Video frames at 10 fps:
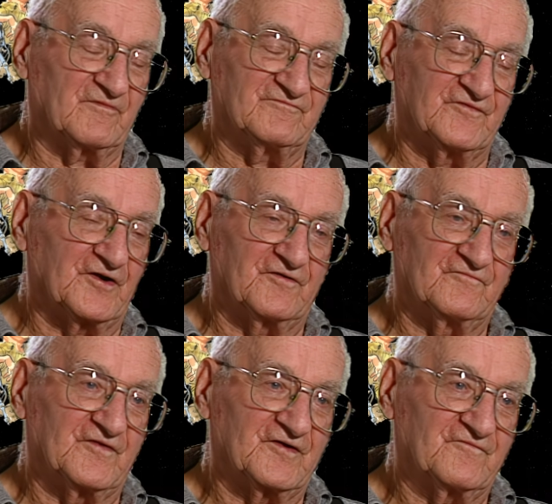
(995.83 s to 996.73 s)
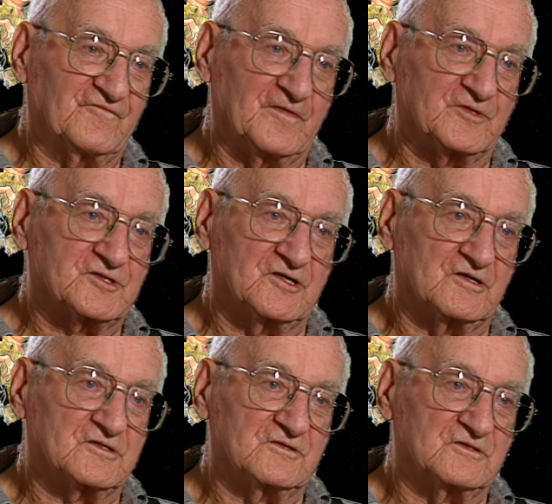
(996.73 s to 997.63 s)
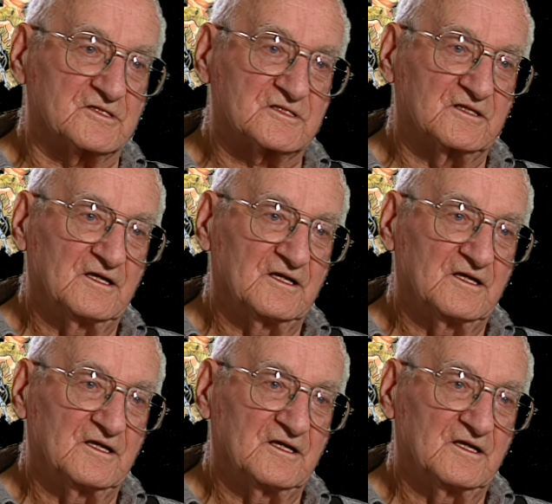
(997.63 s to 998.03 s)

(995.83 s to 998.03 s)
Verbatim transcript: a very, very famous cartoonist.